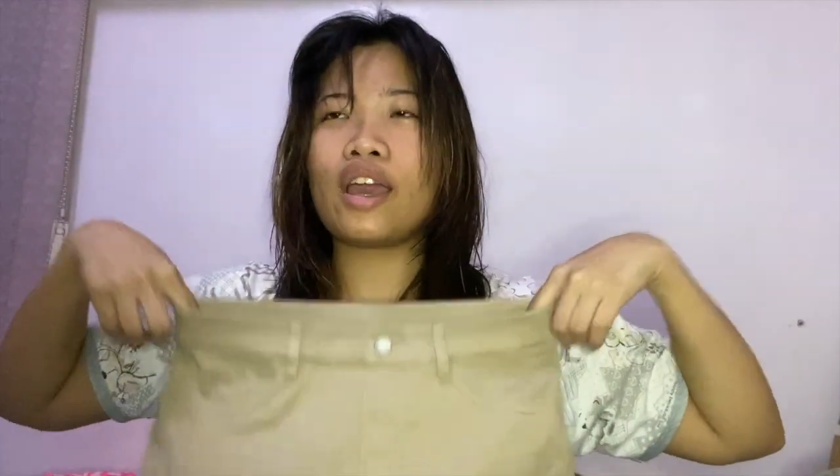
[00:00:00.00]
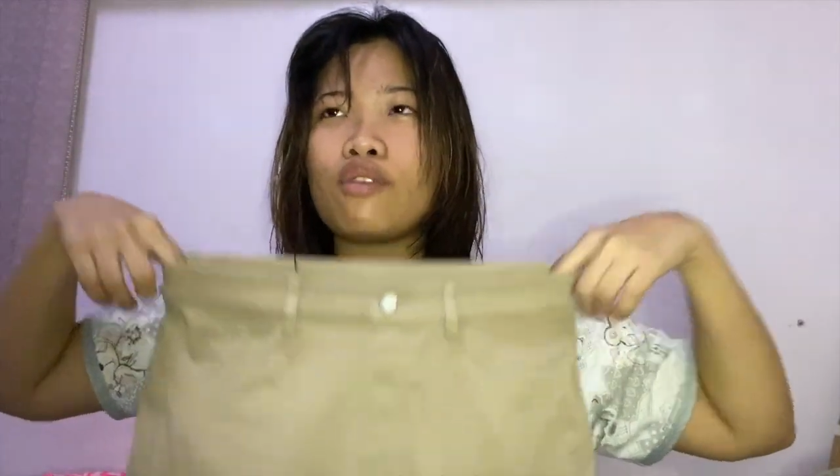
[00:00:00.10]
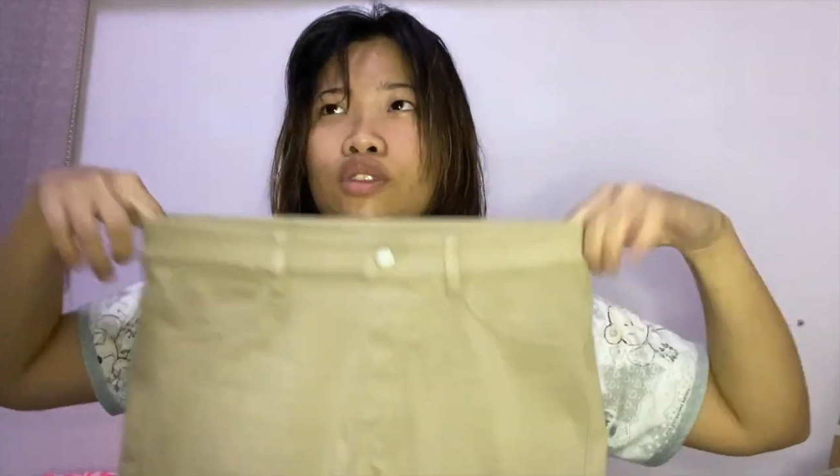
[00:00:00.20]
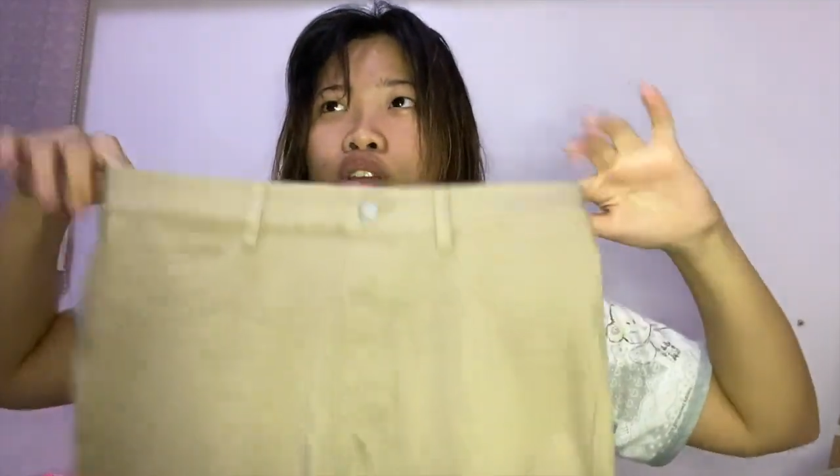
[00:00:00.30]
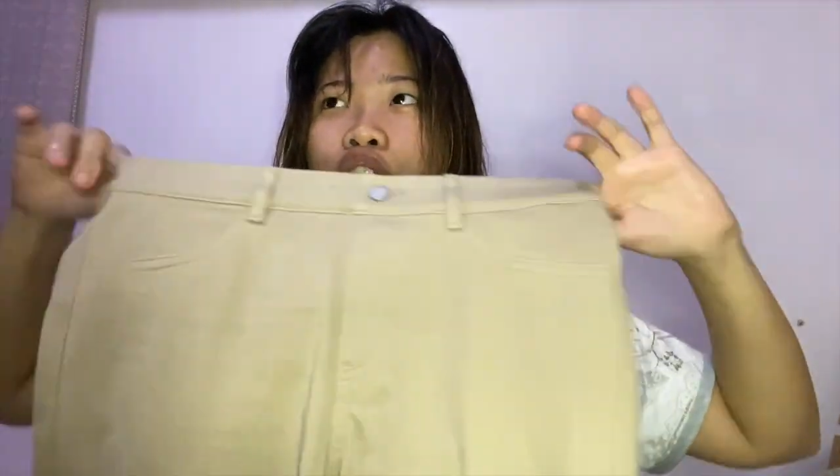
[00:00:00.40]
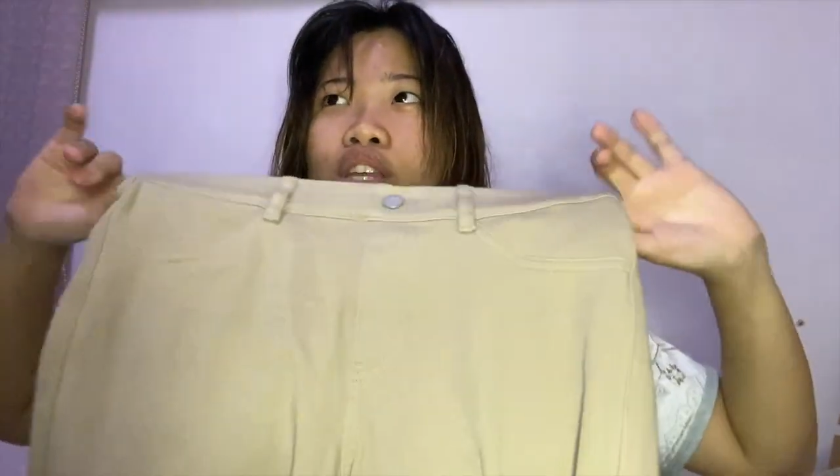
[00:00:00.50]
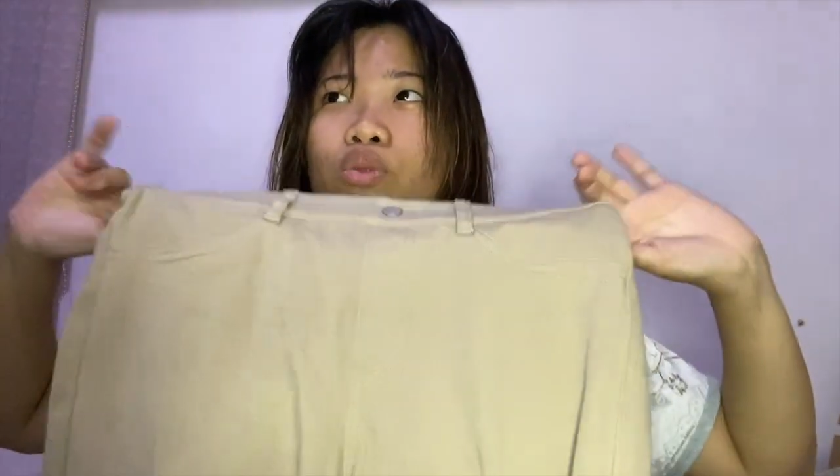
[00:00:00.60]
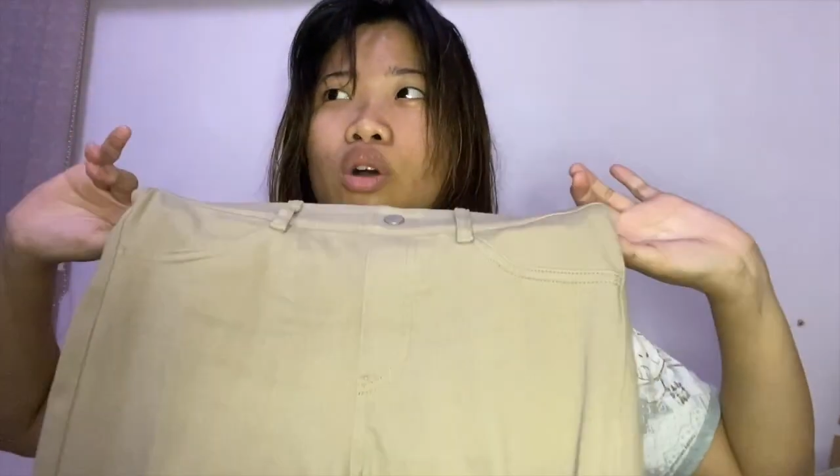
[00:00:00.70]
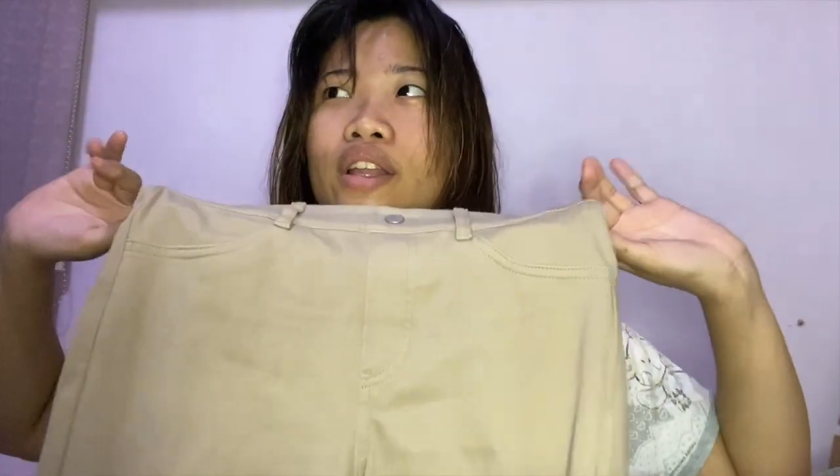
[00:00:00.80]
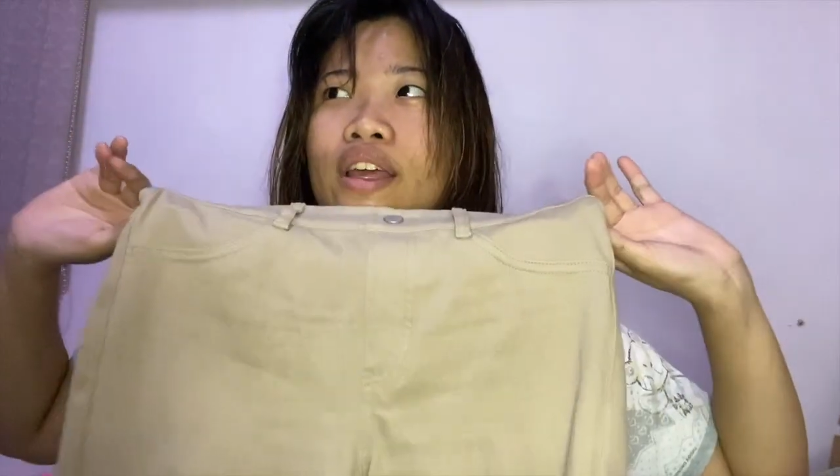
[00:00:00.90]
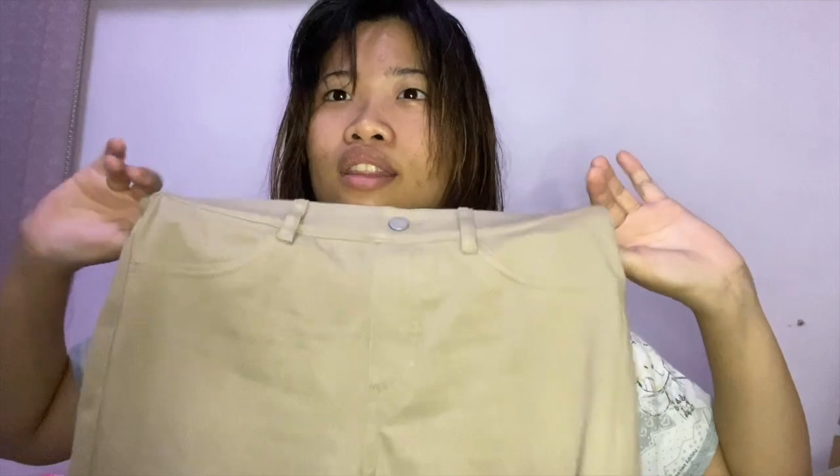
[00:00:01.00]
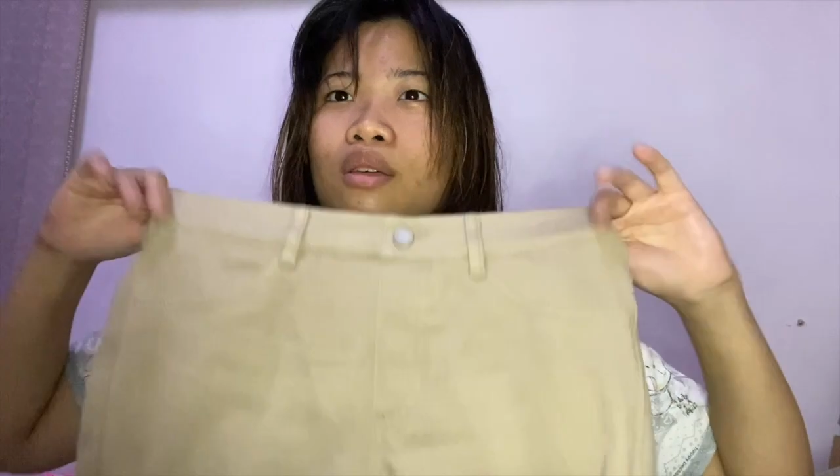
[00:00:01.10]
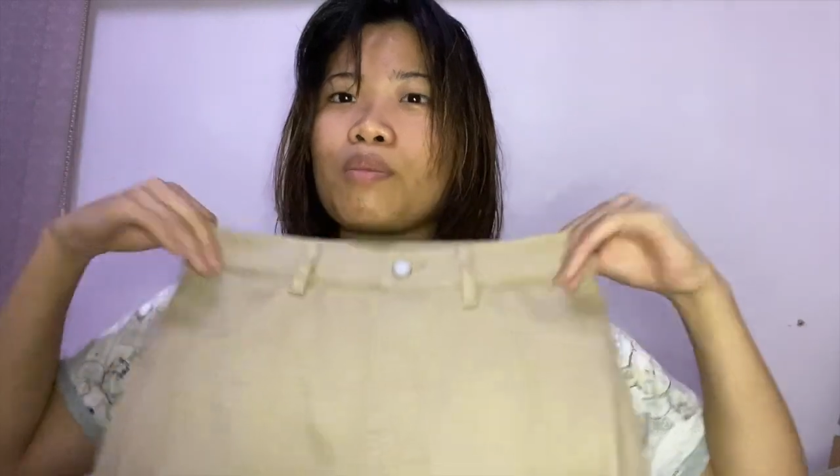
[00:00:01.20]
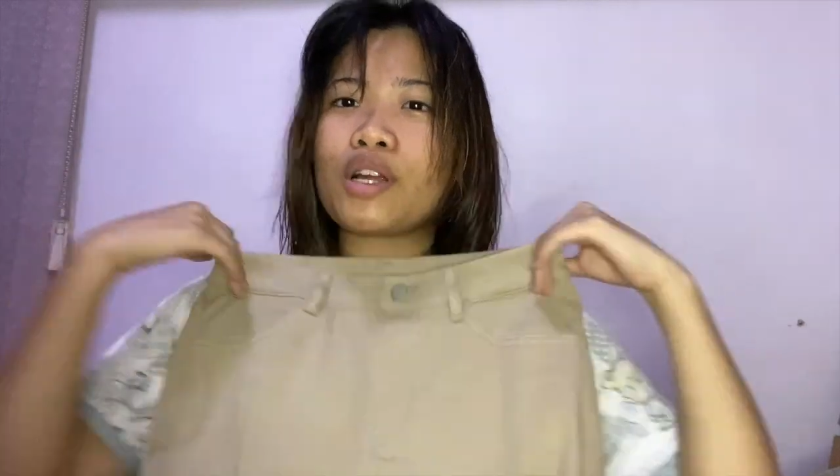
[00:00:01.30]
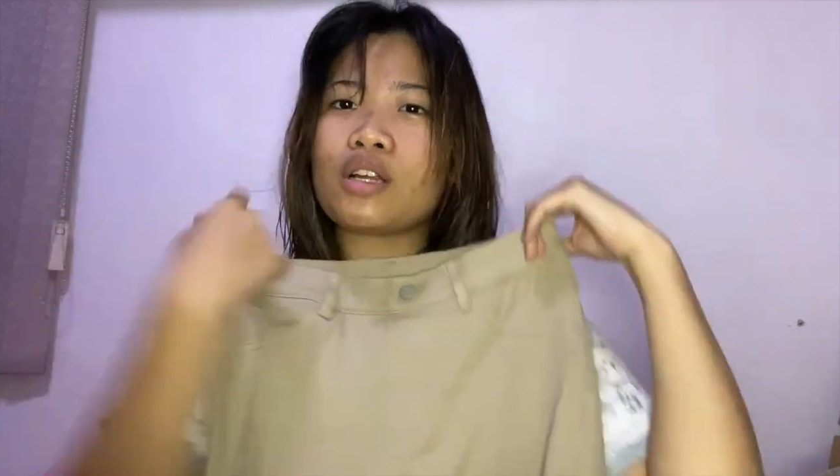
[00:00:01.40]
I have the green one and they
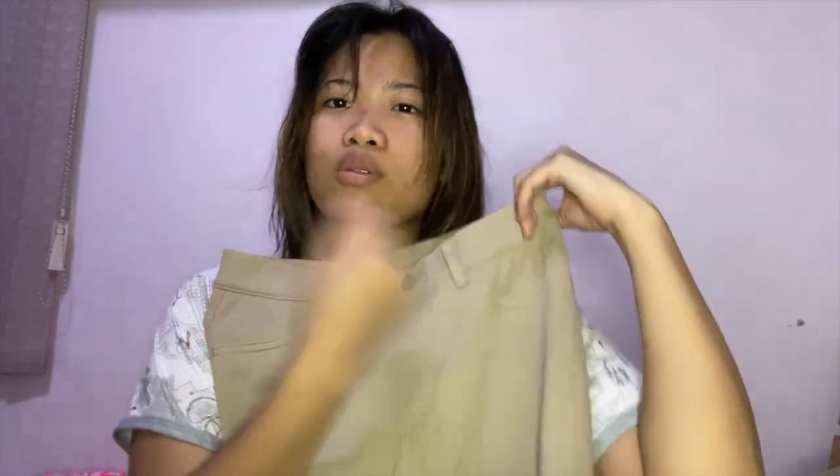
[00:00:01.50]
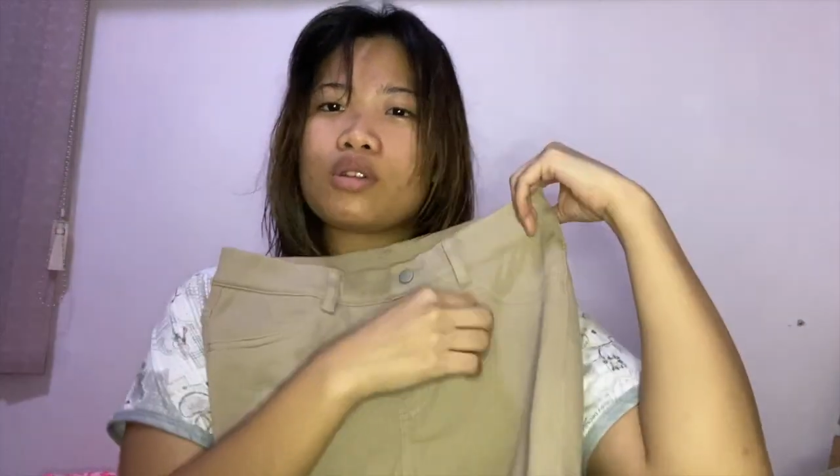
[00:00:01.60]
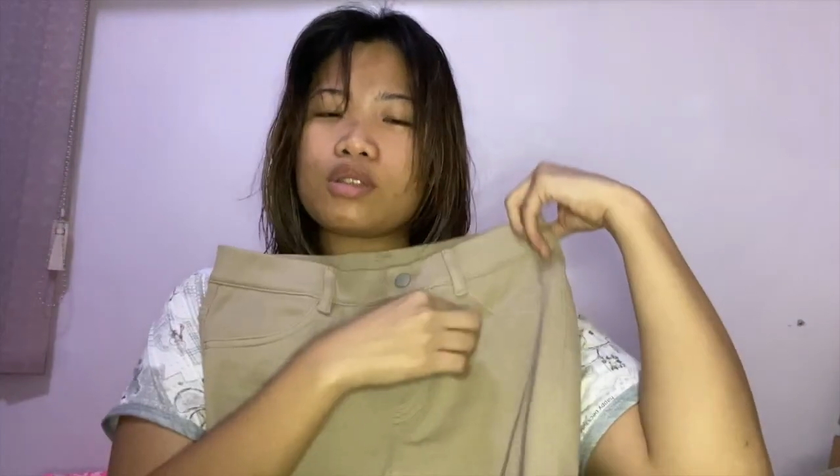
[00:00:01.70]
parang